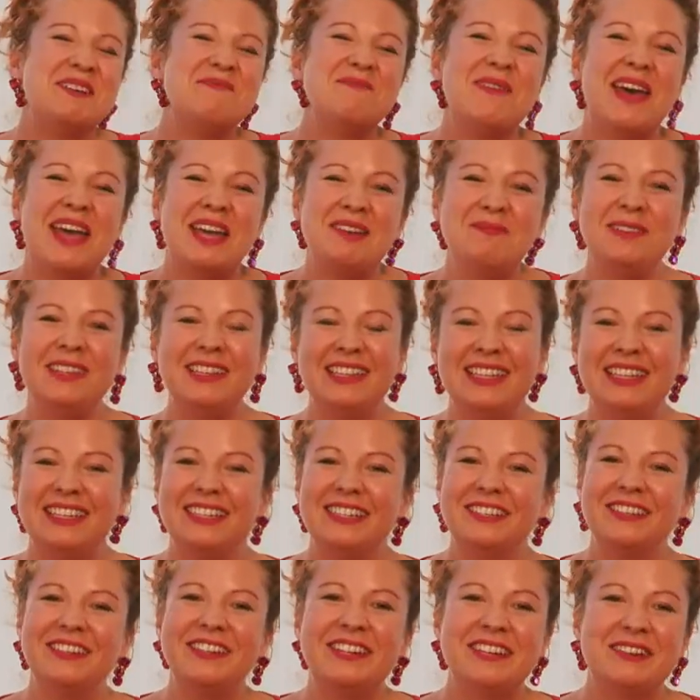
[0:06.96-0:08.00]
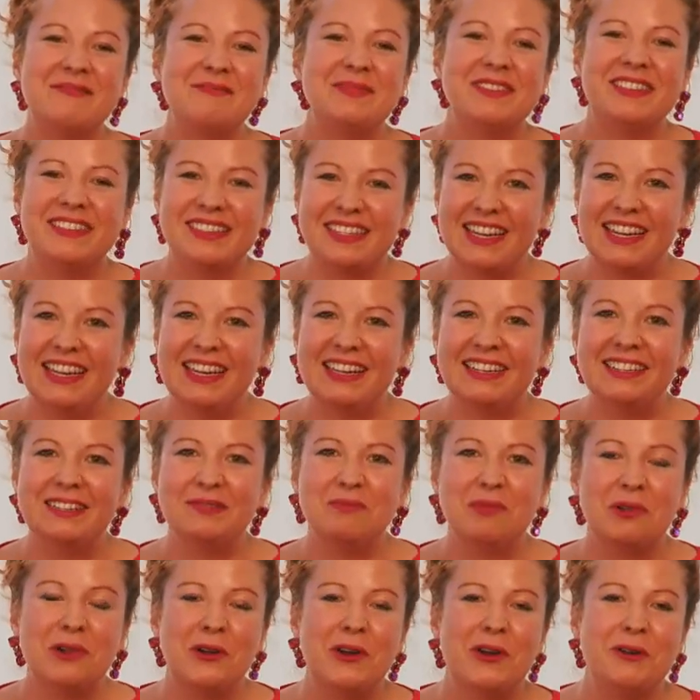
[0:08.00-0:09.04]
I'm Amy Lindner and I'm studying a
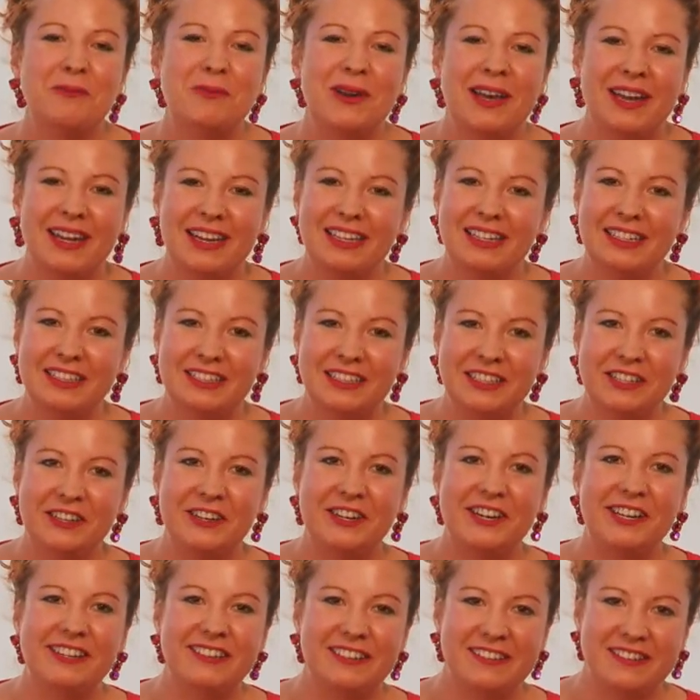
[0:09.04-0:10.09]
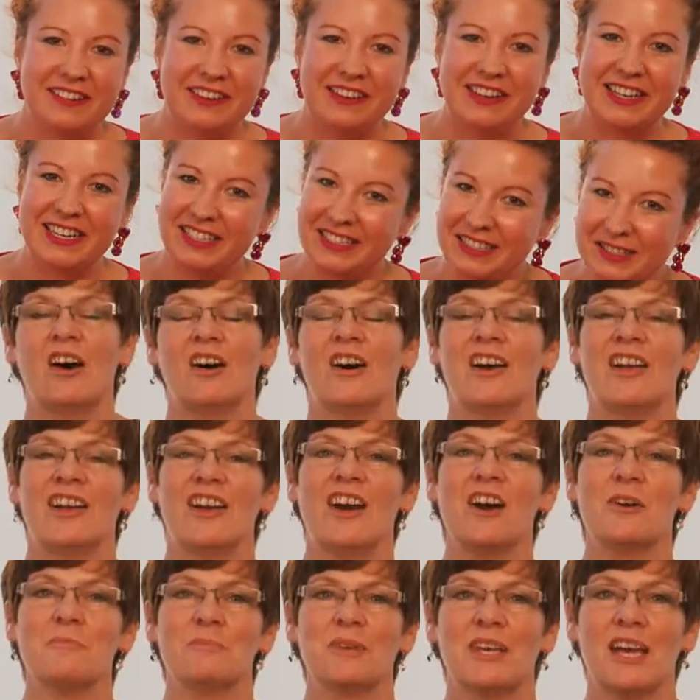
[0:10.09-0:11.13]
diploma in interior design. Hi,
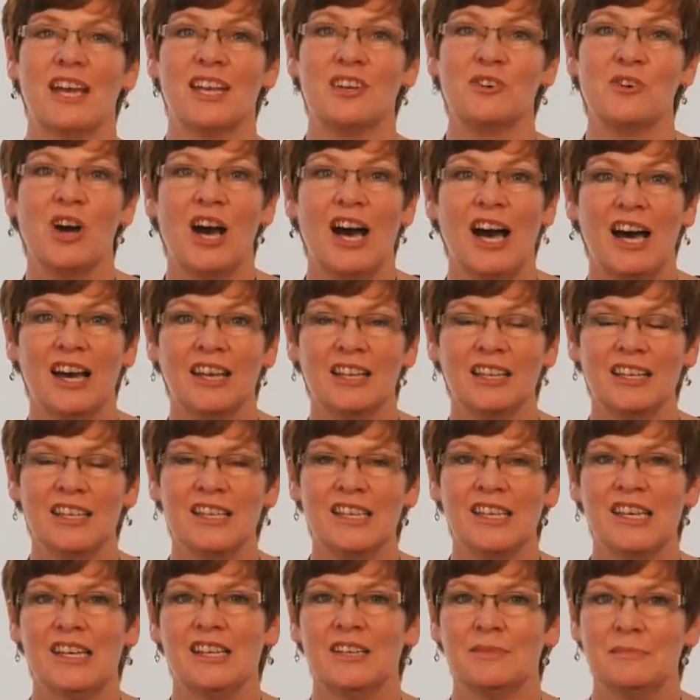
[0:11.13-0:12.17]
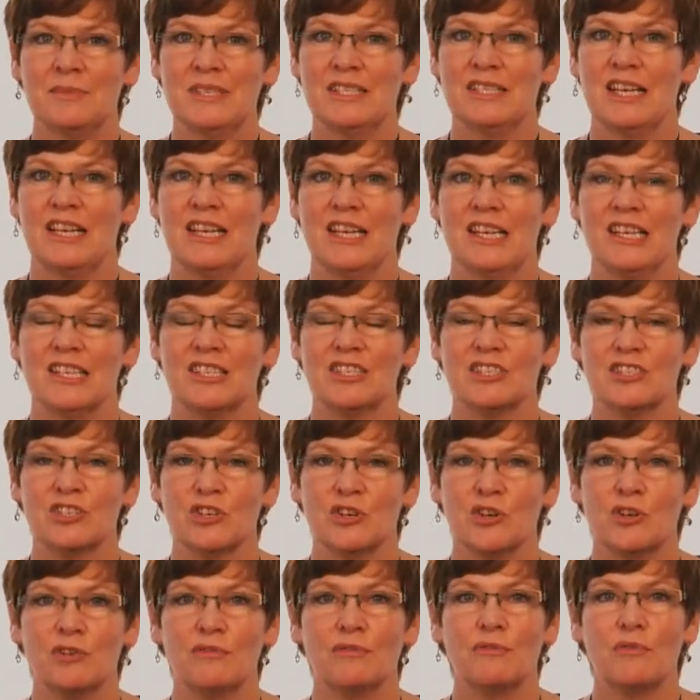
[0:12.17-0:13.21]
I'm Gaynor Hartley and I'm studying
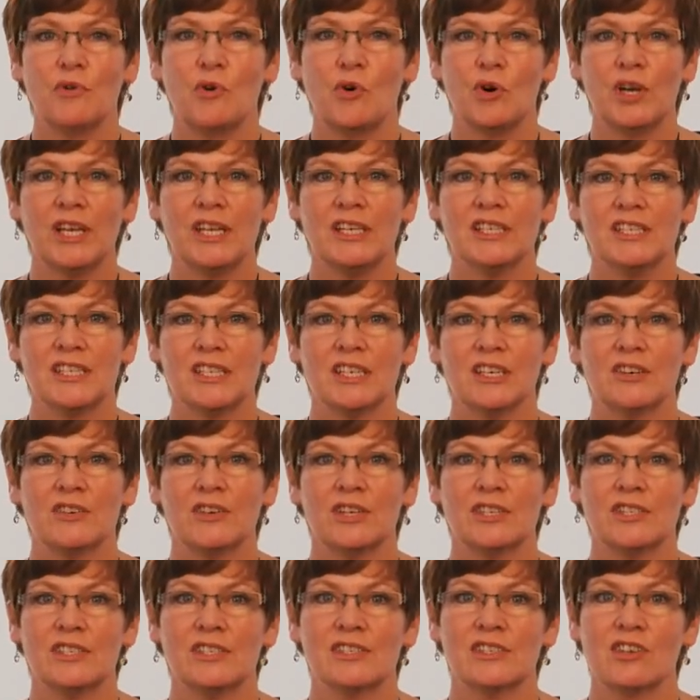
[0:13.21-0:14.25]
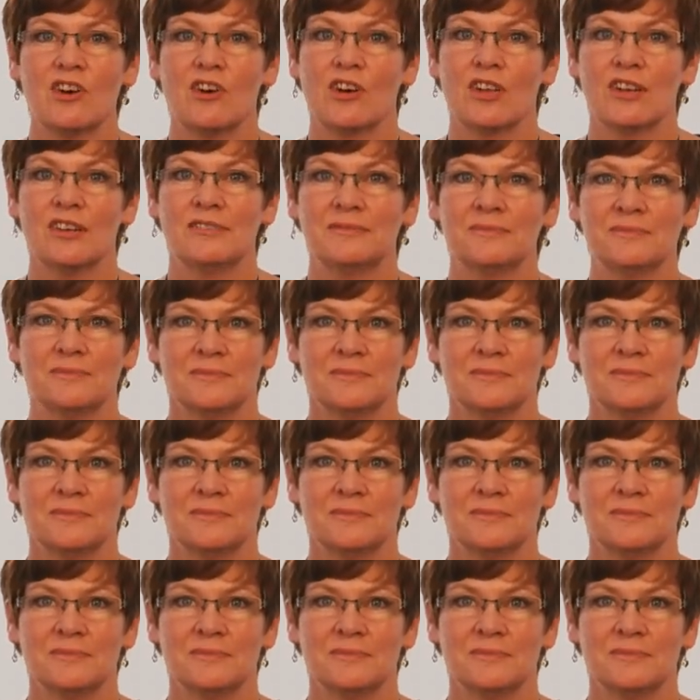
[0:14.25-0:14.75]
Cert 4 interior design.